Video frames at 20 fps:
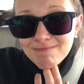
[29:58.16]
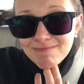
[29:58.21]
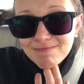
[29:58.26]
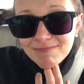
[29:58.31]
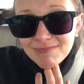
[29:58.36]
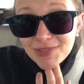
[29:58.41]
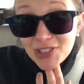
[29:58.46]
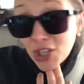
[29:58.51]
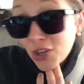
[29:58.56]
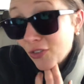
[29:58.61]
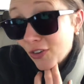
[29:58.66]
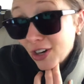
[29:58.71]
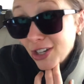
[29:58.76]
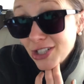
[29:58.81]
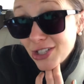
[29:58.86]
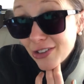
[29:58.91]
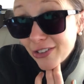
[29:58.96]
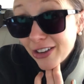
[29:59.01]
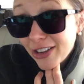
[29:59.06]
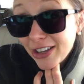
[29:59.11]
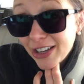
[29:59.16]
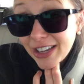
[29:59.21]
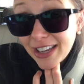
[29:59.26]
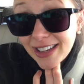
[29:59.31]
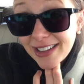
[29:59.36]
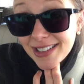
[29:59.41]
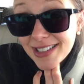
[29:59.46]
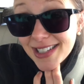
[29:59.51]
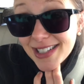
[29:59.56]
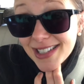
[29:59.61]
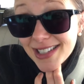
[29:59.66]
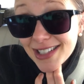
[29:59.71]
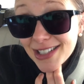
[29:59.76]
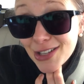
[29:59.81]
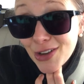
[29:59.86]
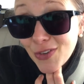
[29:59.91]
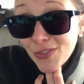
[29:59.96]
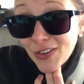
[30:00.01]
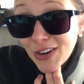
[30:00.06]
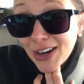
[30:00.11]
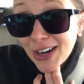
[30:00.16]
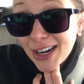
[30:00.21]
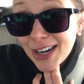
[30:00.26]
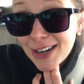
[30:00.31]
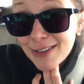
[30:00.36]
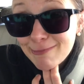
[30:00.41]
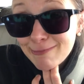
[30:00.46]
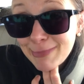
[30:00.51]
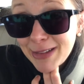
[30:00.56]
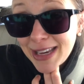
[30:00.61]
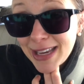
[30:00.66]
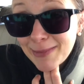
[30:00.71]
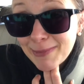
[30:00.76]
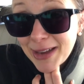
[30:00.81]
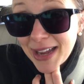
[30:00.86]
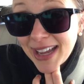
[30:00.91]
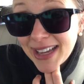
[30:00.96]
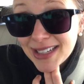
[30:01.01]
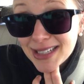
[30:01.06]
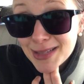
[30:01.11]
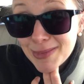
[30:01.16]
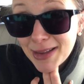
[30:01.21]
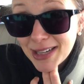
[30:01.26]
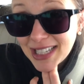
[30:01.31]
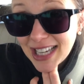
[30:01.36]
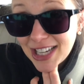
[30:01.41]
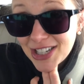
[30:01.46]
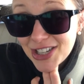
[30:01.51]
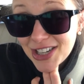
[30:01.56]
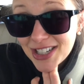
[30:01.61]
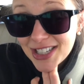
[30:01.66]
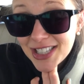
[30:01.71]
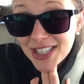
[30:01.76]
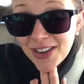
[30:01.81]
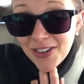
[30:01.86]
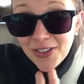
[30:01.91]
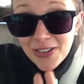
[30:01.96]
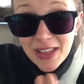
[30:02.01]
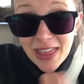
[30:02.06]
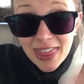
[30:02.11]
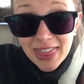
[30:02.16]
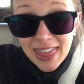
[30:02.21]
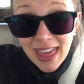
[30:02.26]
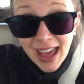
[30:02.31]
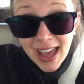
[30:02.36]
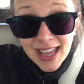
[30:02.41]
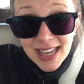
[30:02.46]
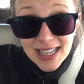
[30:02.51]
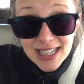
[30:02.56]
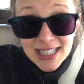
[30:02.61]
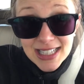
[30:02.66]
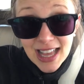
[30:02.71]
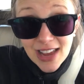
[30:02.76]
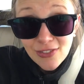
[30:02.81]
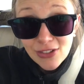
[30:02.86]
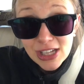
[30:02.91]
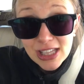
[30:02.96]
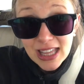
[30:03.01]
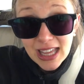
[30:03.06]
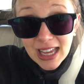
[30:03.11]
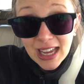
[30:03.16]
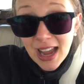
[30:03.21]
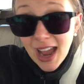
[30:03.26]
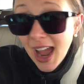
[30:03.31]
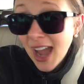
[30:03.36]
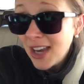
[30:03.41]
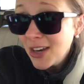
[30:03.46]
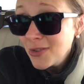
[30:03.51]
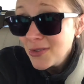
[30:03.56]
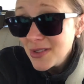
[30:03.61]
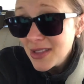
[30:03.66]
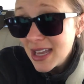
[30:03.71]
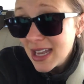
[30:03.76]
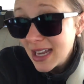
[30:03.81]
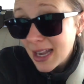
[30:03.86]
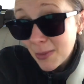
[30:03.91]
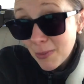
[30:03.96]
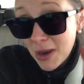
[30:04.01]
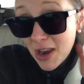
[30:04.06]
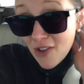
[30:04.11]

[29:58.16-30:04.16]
so far so good. It's so far meeting my expectations. So that is everything. I don't think I'm going to